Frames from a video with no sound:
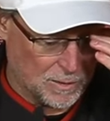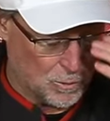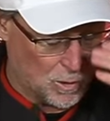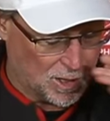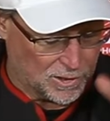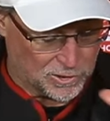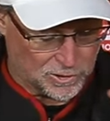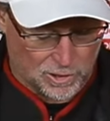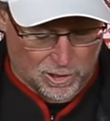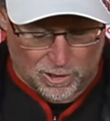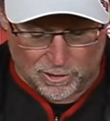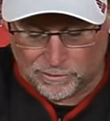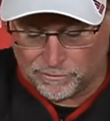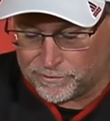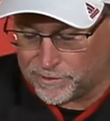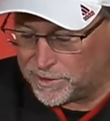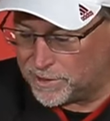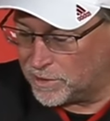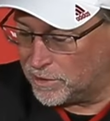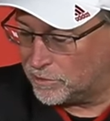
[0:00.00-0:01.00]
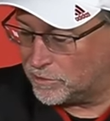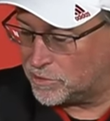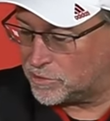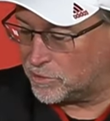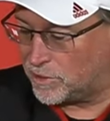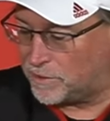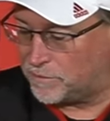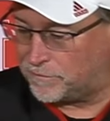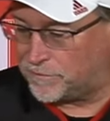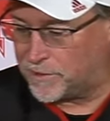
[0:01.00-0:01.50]
watched all the video to
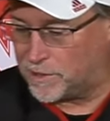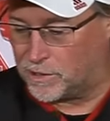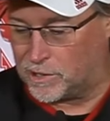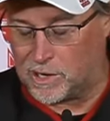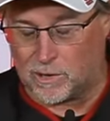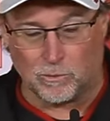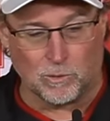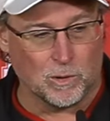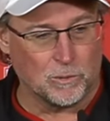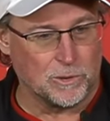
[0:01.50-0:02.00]
try to figure out